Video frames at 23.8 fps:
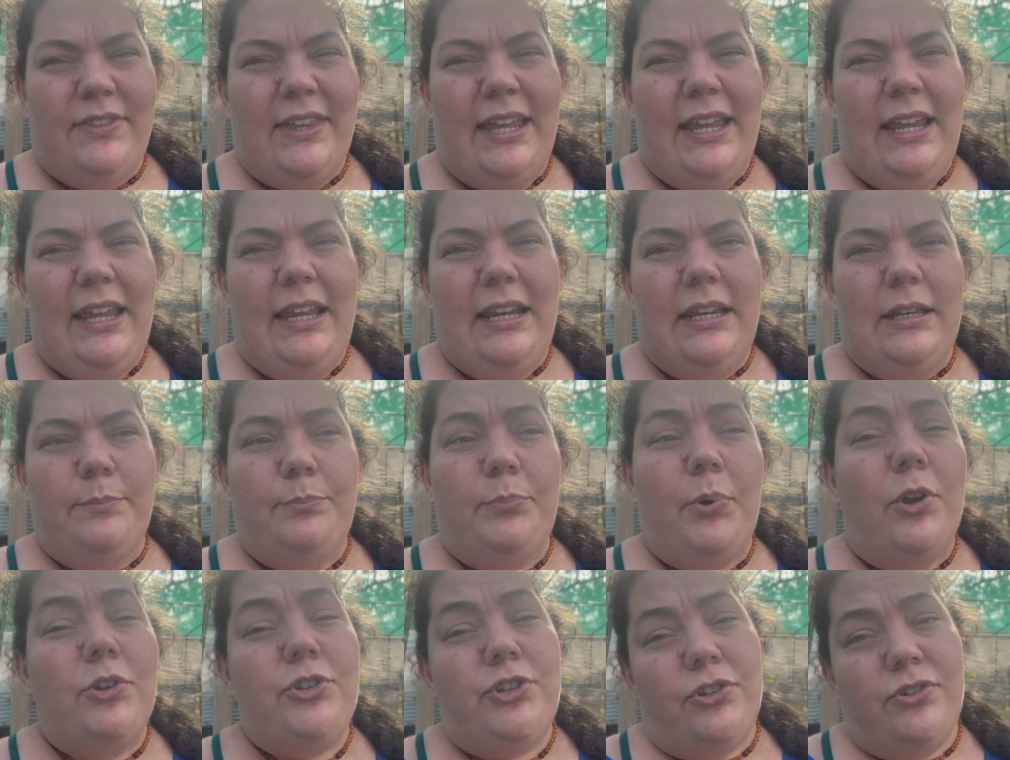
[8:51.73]
They eat
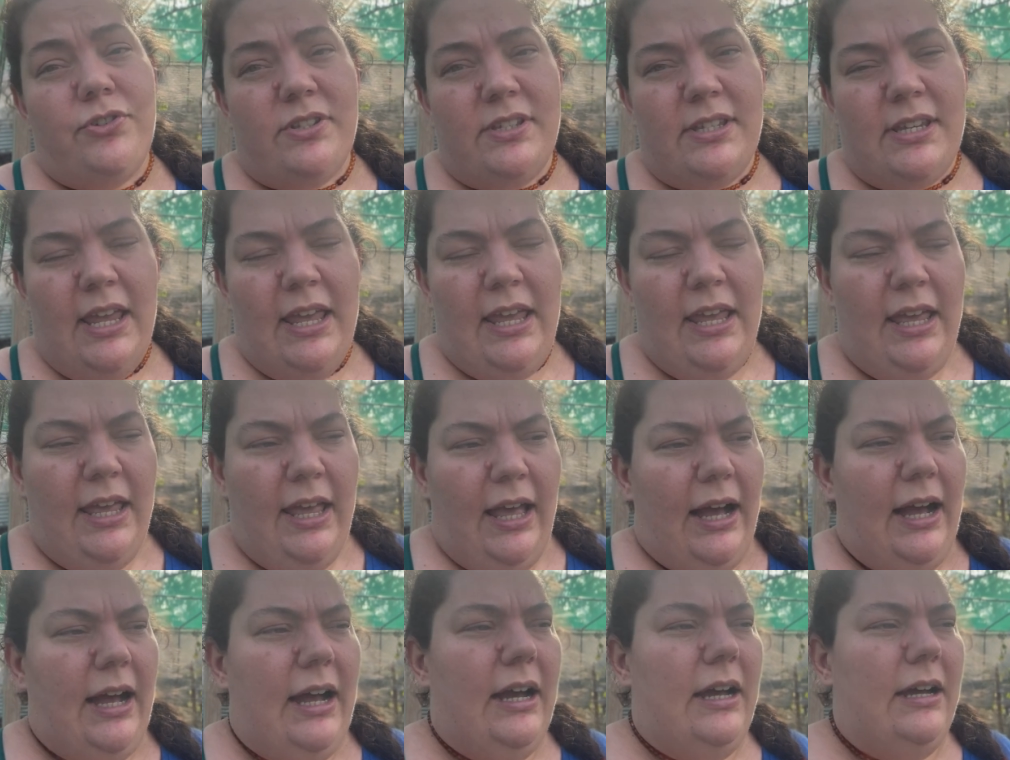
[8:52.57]
produce,
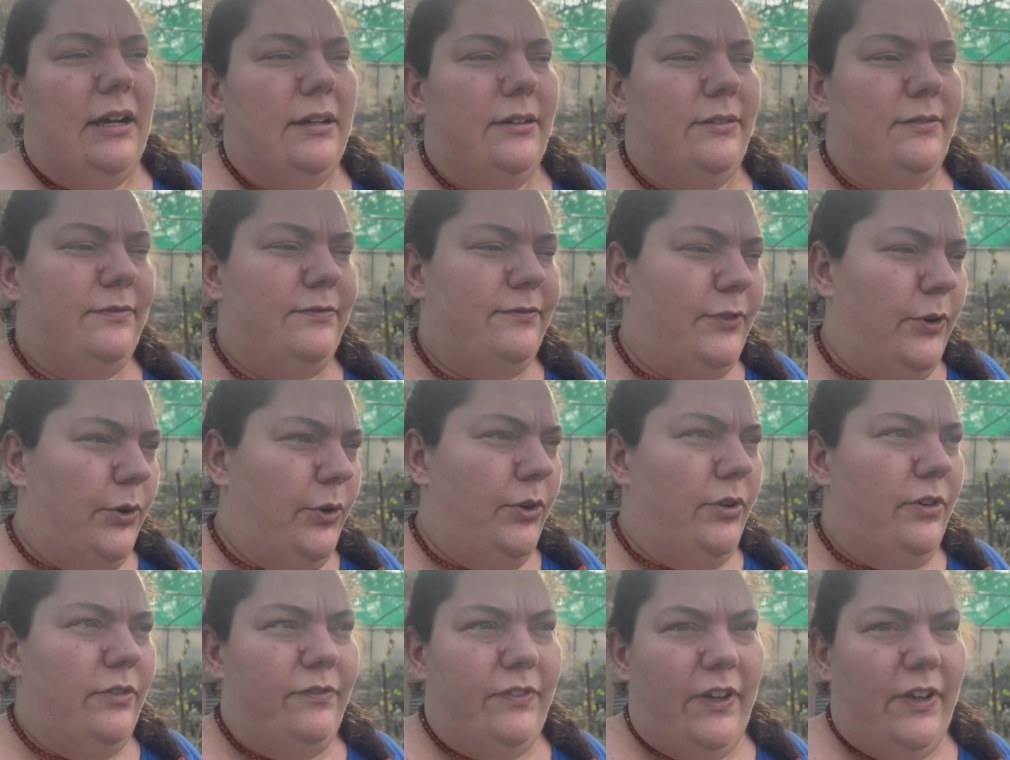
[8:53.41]
fruit,